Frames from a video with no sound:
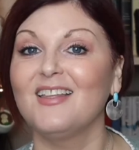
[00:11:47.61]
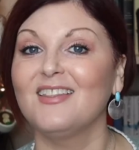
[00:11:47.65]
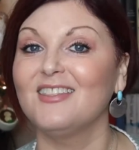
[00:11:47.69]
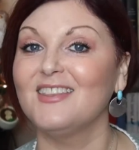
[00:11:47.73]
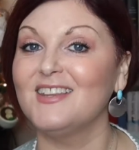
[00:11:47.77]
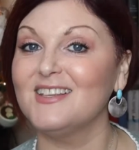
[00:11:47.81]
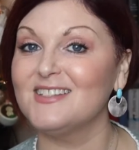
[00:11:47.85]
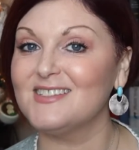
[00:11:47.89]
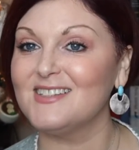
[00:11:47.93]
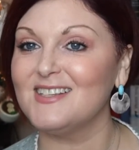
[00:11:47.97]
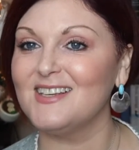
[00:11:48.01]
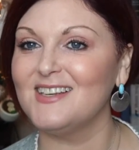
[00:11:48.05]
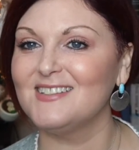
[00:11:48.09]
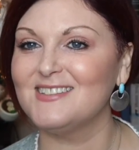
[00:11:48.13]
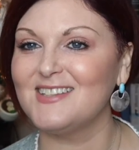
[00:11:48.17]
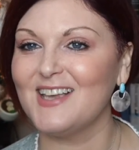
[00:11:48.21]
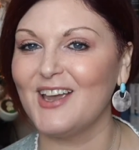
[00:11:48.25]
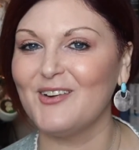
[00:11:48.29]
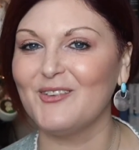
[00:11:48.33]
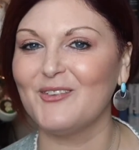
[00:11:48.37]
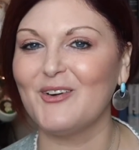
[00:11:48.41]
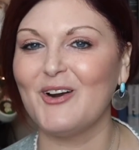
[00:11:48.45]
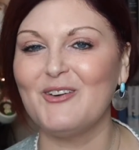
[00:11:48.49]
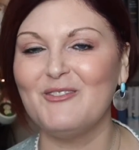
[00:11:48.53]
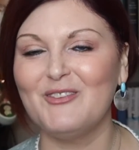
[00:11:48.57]
This is
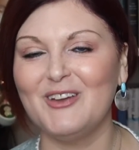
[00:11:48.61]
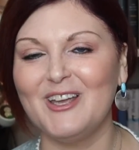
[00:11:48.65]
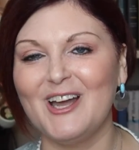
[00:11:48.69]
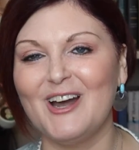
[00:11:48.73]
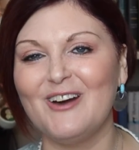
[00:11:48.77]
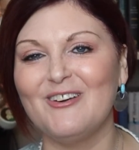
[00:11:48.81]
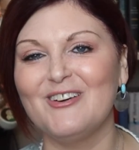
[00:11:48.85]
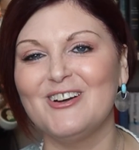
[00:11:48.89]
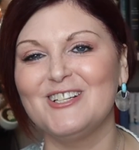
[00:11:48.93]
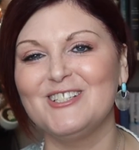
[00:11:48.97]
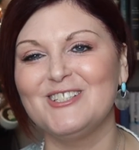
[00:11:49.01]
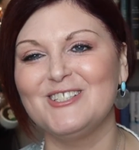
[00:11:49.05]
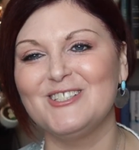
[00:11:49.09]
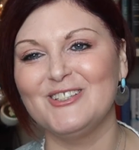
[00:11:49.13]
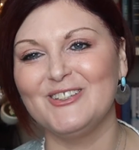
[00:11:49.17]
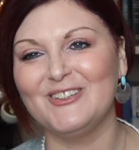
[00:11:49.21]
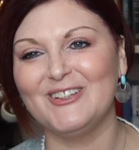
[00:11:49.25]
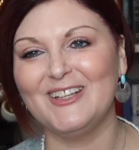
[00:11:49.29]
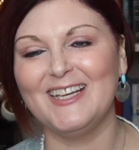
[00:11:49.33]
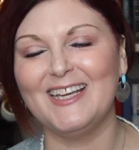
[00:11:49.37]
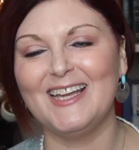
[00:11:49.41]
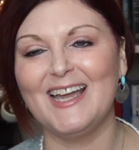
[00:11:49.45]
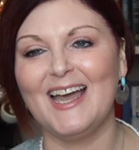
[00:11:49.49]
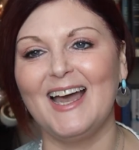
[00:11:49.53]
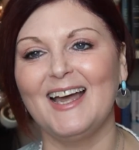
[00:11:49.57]
a Romeo and
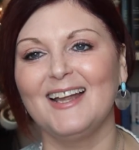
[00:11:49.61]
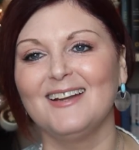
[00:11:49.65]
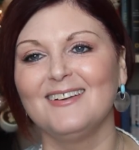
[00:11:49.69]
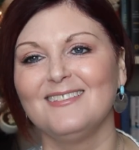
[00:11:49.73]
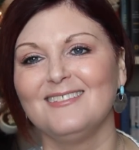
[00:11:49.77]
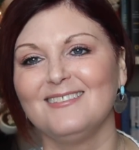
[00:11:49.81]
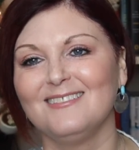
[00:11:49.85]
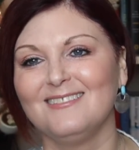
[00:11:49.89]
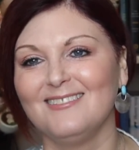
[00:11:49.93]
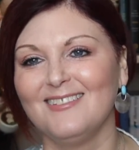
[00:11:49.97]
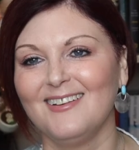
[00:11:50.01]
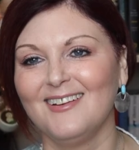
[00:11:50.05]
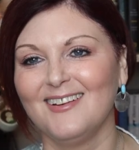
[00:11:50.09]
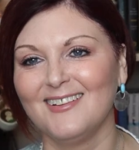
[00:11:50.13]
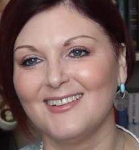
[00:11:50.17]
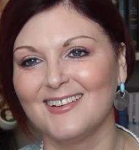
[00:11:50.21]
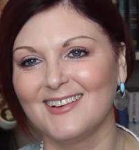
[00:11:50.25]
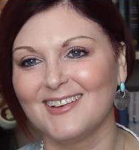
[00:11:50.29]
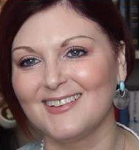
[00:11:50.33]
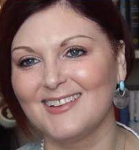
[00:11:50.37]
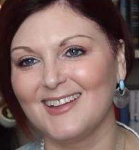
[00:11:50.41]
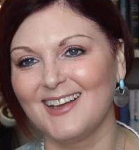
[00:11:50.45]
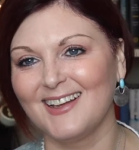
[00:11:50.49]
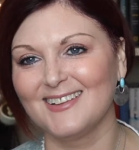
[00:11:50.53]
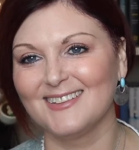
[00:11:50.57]
Juliet. Ooh,
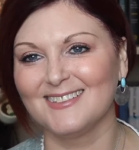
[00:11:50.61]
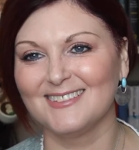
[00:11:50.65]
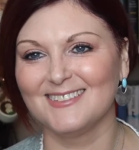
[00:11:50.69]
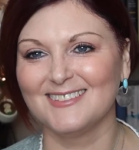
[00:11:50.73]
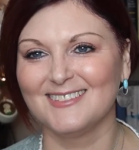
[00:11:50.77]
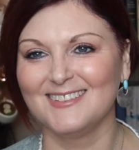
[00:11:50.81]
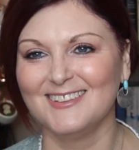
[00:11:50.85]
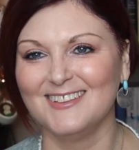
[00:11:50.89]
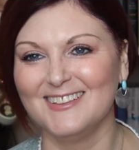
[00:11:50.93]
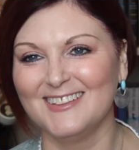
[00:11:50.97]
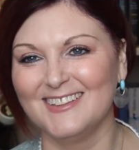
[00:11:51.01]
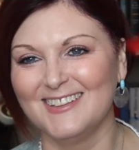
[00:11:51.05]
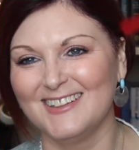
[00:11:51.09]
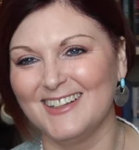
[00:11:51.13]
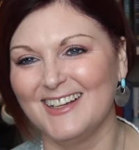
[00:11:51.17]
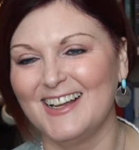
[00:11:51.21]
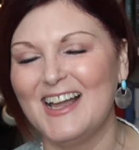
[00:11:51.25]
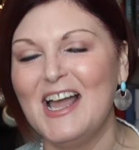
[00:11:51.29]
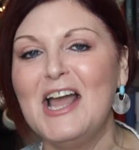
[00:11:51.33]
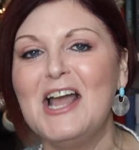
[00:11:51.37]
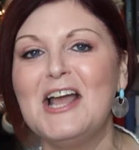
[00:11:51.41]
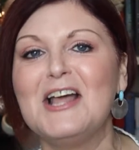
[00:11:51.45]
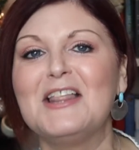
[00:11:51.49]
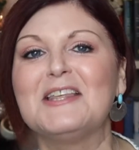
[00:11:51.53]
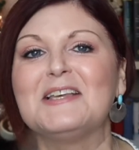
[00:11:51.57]
look at that.
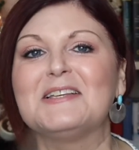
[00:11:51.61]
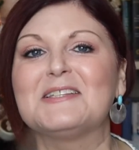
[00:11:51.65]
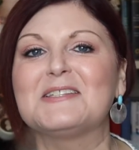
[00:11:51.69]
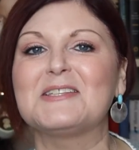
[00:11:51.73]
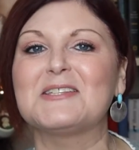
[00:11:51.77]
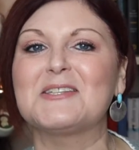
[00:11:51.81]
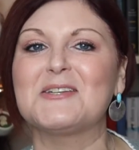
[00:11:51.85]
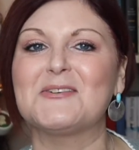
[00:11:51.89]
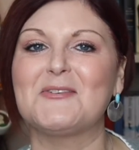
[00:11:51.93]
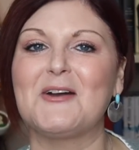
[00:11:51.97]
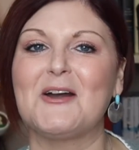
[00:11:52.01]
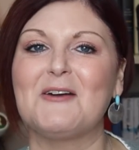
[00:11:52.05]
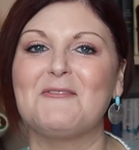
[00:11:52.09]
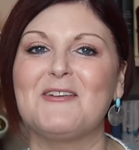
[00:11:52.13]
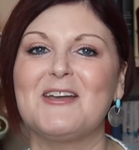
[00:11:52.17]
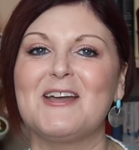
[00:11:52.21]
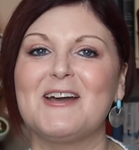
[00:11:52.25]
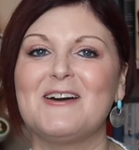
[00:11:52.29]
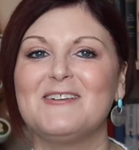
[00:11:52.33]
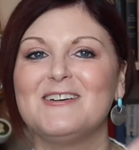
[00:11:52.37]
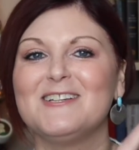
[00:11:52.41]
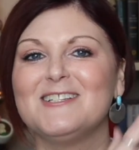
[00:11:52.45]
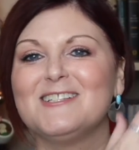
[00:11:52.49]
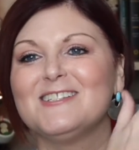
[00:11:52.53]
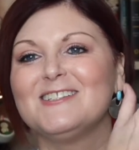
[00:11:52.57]
This is a
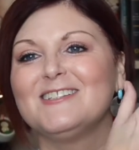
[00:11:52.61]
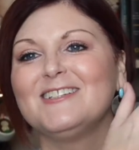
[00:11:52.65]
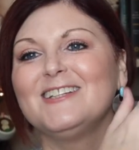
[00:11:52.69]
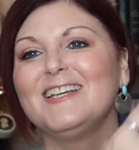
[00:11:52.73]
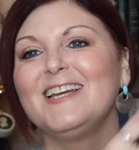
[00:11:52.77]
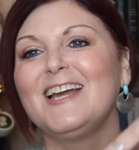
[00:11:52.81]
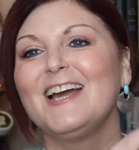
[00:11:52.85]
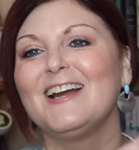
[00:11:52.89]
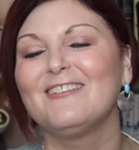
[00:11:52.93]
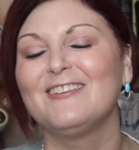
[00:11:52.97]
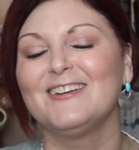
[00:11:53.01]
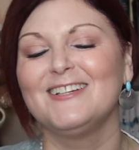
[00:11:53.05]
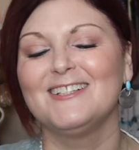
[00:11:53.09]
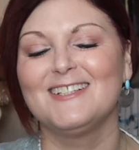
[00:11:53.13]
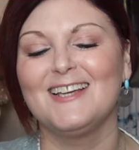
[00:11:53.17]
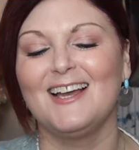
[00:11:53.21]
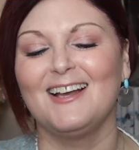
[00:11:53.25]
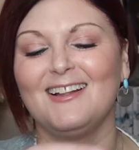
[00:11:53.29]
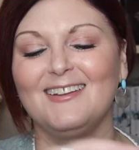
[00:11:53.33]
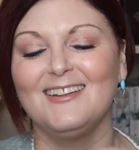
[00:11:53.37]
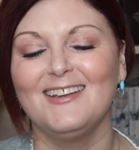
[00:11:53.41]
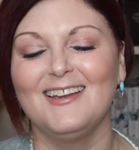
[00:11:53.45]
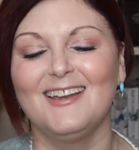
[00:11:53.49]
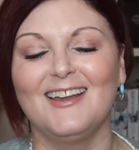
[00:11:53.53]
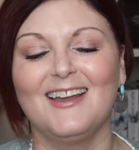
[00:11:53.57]
Romeo and Juliet
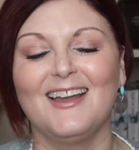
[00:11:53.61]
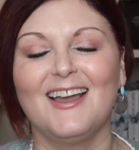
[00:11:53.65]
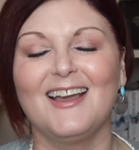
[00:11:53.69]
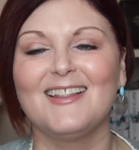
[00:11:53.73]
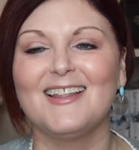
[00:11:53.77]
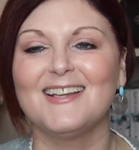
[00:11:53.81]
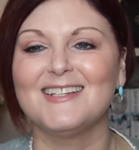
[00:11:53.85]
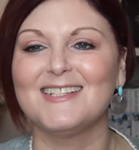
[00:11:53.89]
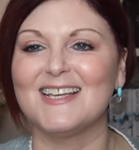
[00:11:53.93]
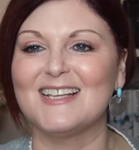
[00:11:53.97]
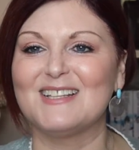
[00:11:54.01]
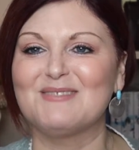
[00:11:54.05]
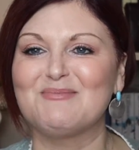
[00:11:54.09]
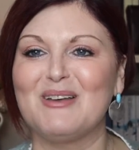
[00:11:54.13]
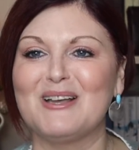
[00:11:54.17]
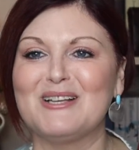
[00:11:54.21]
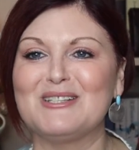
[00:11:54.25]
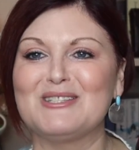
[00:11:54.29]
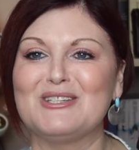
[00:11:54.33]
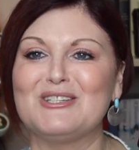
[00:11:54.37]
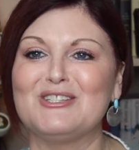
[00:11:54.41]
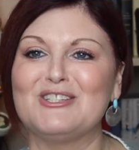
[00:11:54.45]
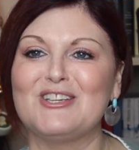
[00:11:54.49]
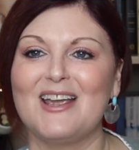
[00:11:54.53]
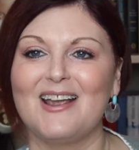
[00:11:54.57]
retelling that takes
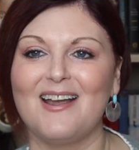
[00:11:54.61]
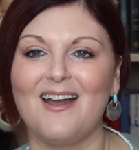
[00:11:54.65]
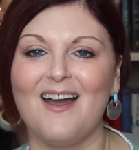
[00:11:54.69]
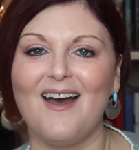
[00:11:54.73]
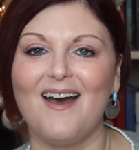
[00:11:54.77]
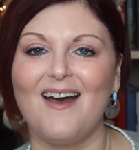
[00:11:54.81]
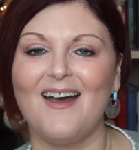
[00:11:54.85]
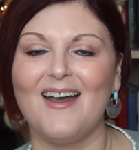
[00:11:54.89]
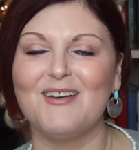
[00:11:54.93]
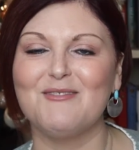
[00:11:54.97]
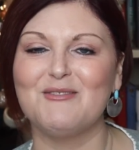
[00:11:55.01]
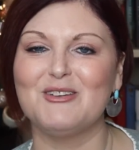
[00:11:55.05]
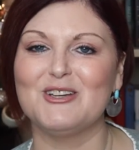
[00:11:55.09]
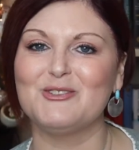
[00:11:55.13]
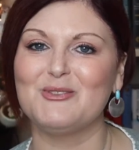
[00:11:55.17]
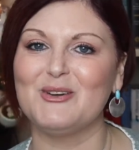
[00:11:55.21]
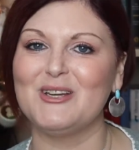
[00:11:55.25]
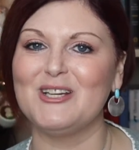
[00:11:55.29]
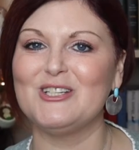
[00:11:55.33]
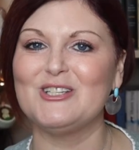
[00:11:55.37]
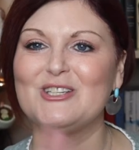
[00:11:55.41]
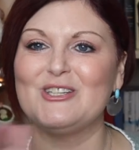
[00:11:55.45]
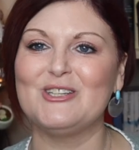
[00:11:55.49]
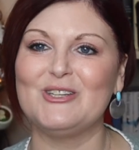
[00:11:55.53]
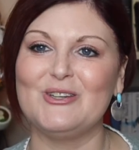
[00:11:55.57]
place in Shanghai
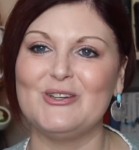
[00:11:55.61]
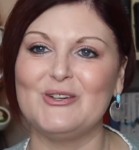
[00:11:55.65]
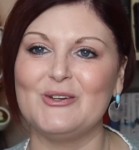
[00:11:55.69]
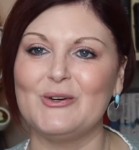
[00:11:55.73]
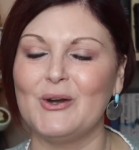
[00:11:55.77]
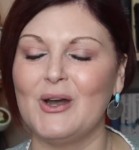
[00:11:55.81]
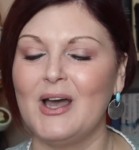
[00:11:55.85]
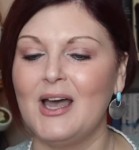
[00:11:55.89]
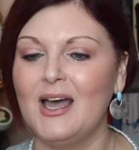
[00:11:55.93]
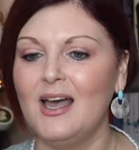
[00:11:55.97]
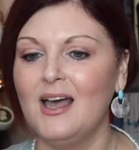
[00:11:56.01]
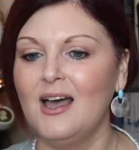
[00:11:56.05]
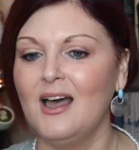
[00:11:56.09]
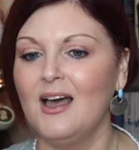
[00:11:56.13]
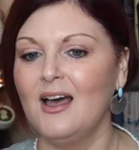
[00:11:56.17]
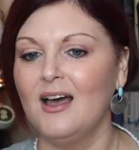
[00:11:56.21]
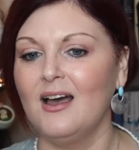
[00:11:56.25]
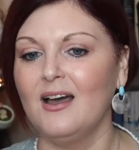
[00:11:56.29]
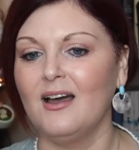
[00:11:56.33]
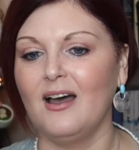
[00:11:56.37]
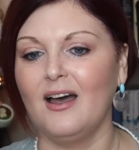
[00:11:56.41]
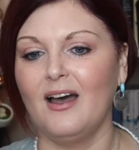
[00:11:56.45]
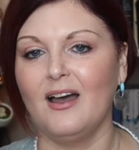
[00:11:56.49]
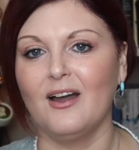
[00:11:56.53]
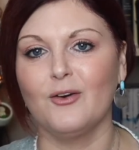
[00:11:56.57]
between 2
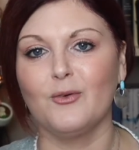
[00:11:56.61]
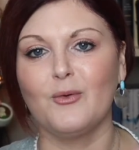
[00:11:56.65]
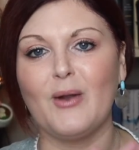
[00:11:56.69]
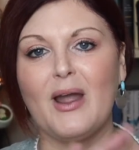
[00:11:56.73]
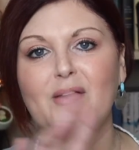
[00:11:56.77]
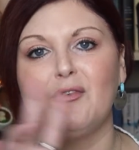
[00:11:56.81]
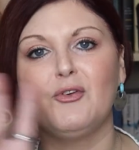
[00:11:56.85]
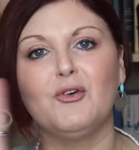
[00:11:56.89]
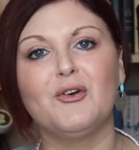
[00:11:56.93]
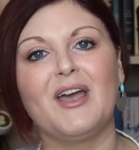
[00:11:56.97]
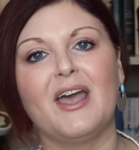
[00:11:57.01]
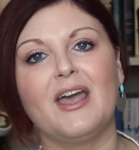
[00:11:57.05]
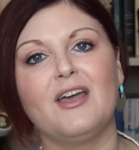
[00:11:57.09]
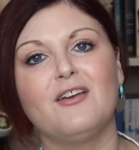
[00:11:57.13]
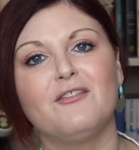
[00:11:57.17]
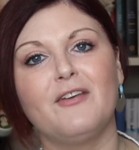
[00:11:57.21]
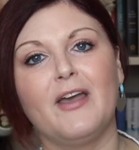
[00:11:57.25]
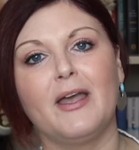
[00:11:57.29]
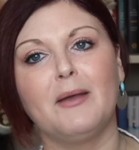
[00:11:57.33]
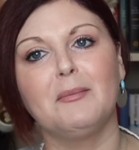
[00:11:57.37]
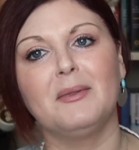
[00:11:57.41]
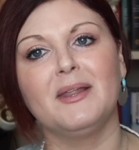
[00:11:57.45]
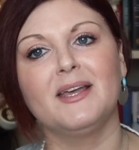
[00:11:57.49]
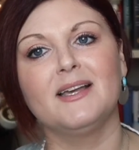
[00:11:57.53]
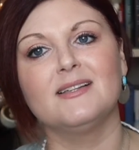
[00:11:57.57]
rival gang
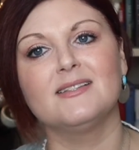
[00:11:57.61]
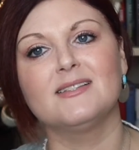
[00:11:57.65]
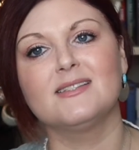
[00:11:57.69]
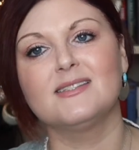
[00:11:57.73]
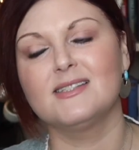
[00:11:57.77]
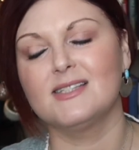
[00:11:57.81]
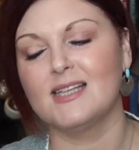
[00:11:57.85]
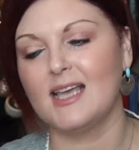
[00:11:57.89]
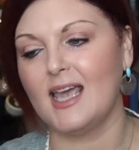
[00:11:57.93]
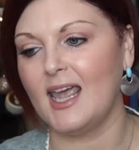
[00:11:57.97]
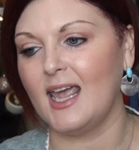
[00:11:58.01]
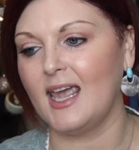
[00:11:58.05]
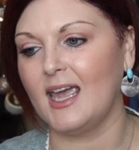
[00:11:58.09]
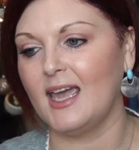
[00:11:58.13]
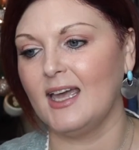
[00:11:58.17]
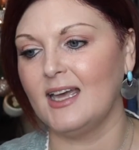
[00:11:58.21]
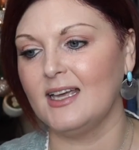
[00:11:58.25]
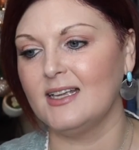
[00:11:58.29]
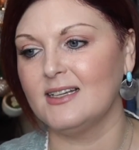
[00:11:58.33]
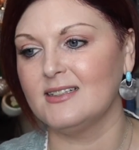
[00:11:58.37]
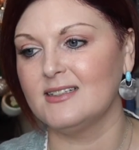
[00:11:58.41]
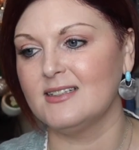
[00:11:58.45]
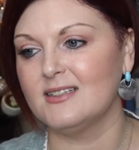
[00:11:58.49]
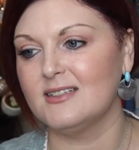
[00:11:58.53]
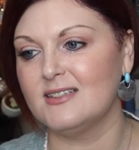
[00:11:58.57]
families.
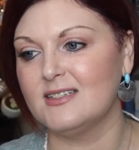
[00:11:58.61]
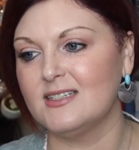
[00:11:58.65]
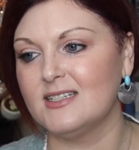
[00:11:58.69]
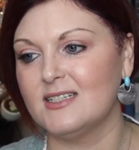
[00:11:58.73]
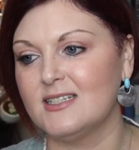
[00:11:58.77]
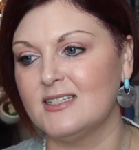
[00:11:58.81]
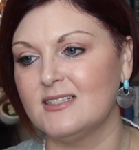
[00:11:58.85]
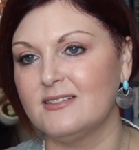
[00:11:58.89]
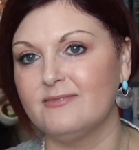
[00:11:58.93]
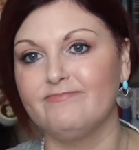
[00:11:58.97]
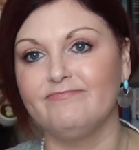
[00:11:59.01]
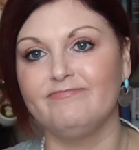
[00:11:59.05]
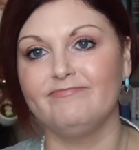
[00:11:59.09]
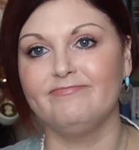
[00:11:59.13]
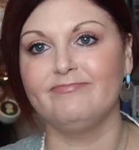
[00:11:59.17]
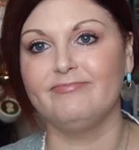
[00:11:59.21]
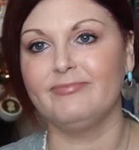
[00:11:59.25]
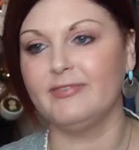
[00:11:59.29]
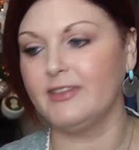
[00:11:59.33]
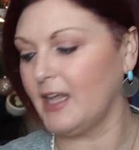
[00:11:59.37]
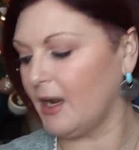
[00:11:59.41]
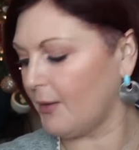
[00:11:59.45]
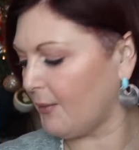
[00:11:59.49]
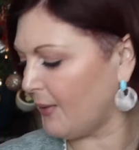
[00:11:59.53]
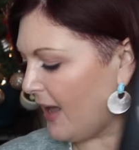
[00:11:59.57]
And
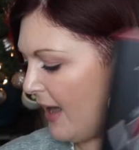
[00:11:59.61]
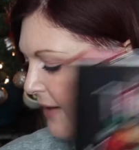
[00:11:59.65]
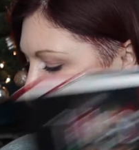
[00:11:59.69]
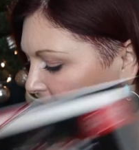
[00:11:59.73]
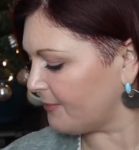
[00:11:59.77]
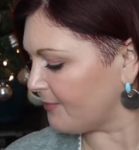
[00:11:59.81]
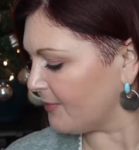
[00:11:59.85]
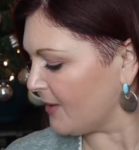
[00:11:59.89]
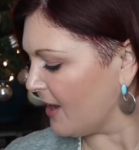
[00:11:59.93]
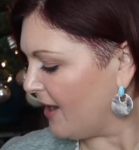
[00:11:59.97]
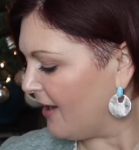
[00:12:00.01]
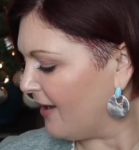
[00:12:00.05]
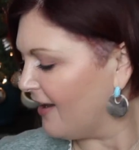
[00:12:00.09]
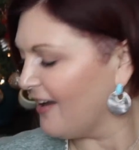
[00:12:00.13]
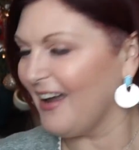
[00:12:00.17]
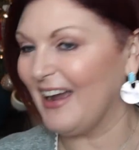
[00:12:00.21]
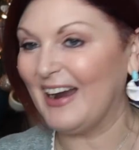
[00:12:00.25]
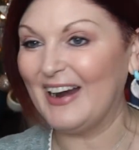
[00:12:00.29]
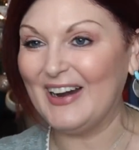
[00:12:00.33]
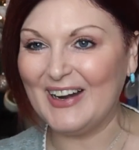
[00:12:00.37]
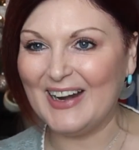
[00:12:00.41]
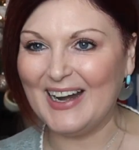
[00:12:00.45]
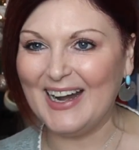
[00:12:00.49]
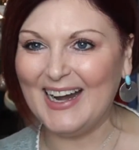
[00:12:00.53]
there we have it. All